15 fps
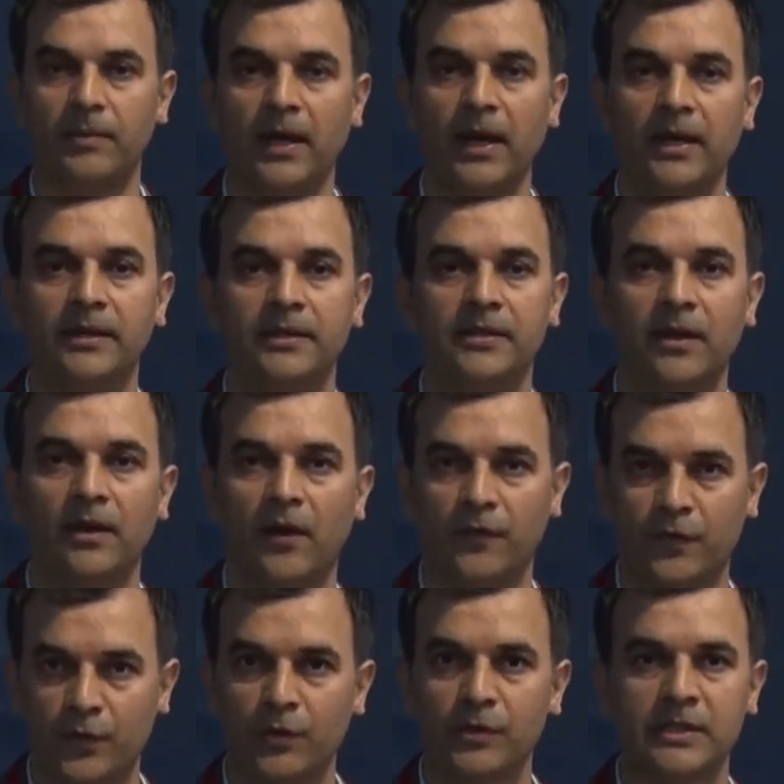And
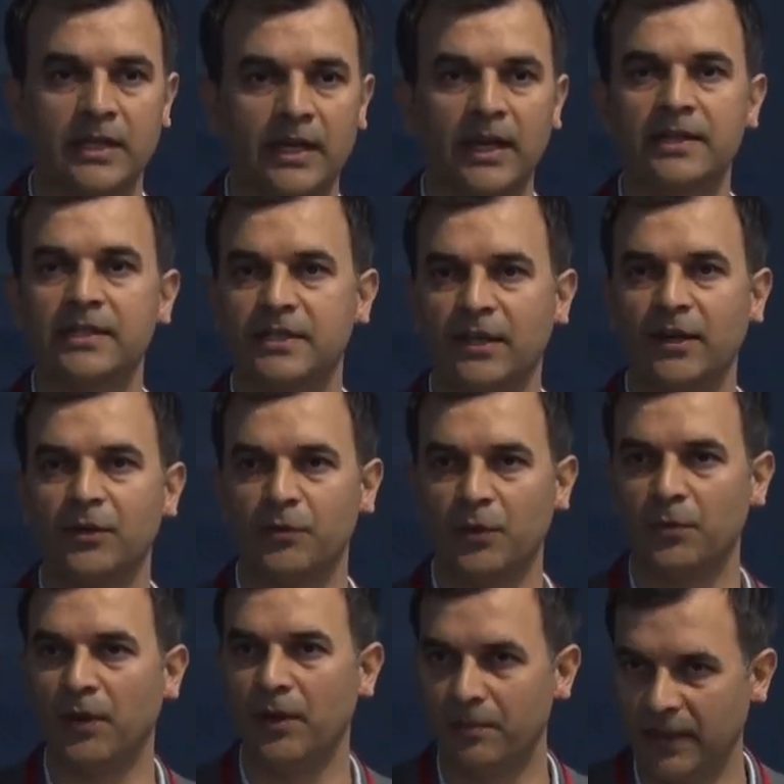of course, next year we
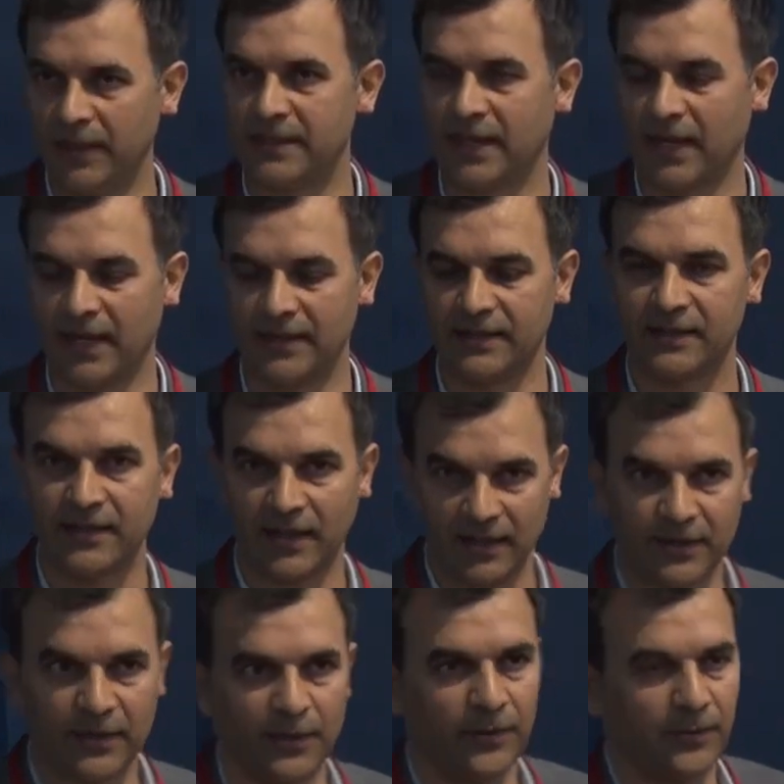will meet again.
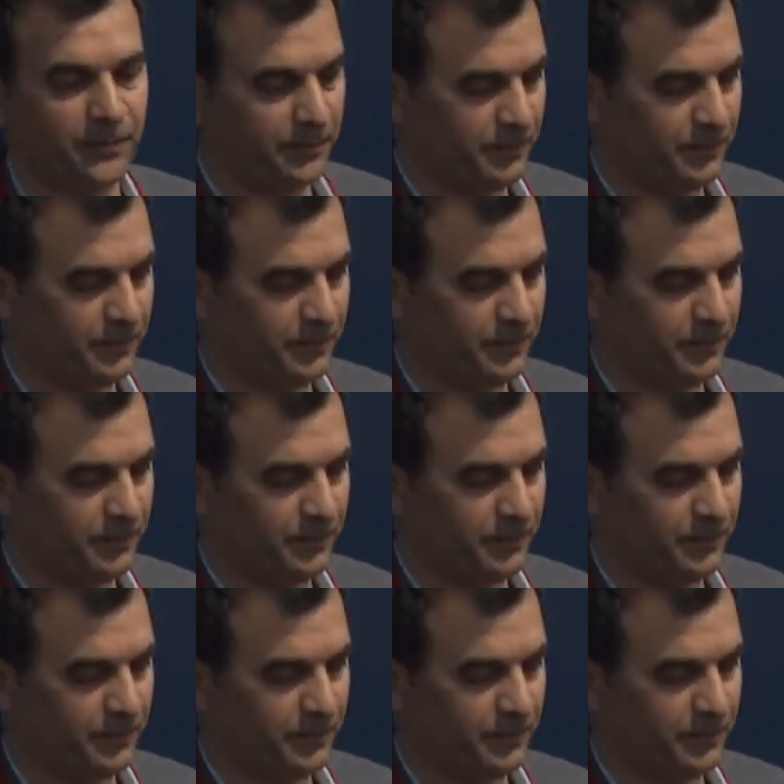Thank you.